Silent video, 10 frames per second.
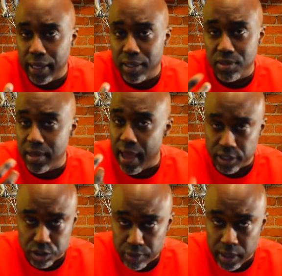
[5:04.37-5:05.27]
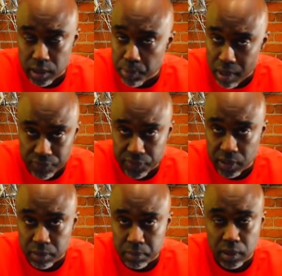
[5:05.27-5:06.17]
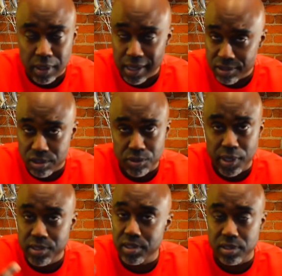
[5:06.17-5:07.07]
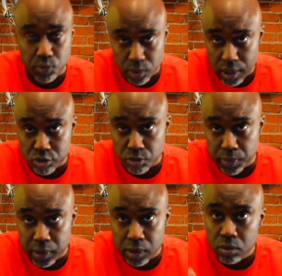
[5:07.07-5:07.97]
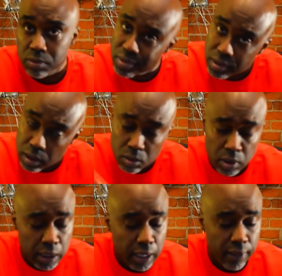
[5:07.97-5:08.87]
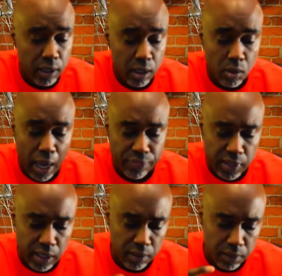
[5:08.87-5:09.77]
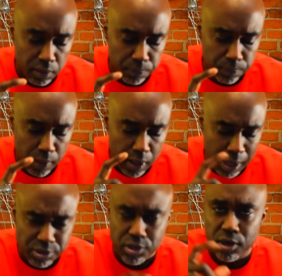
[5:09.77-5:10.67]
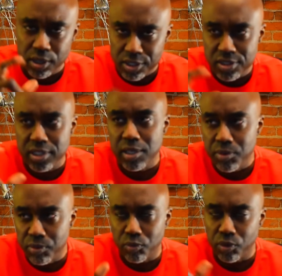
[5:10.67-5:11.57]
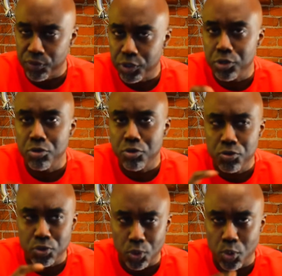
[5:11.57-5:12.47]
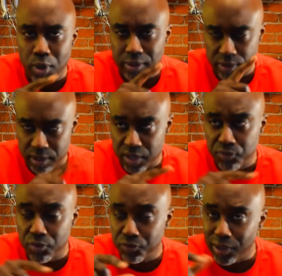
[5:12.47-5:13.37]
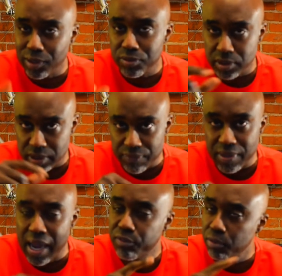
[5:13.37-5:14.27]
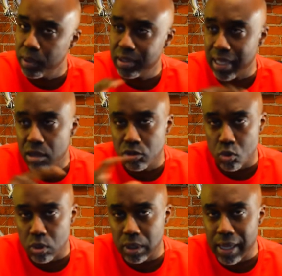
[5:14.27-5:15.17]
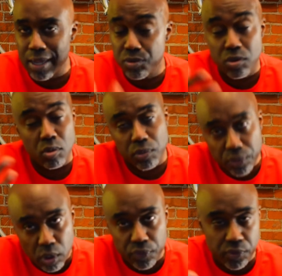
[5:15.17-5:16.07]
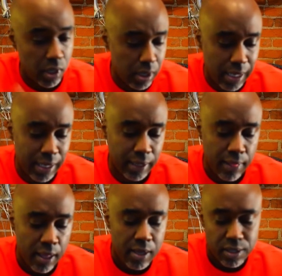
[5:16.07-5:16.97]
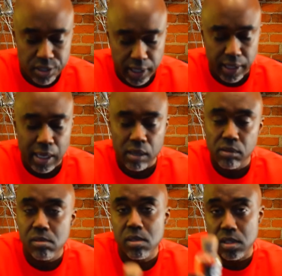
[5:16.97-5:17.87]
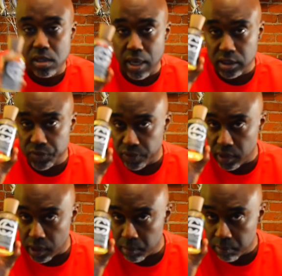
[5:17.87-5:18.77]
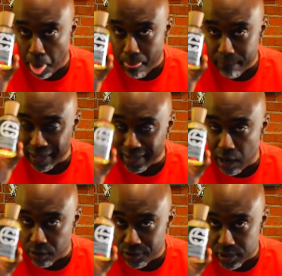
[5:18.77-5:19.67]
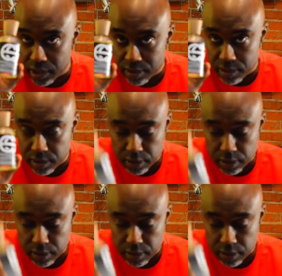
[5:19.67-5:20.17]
it. It's an extrait de parfum concentration. It's one hundred mil. So, you know, I think I'm starting to see reviews on the different fragrances they've got from this house online. So, you know, if you're inclined, check it out. Seduction for Him, Encounter Scents.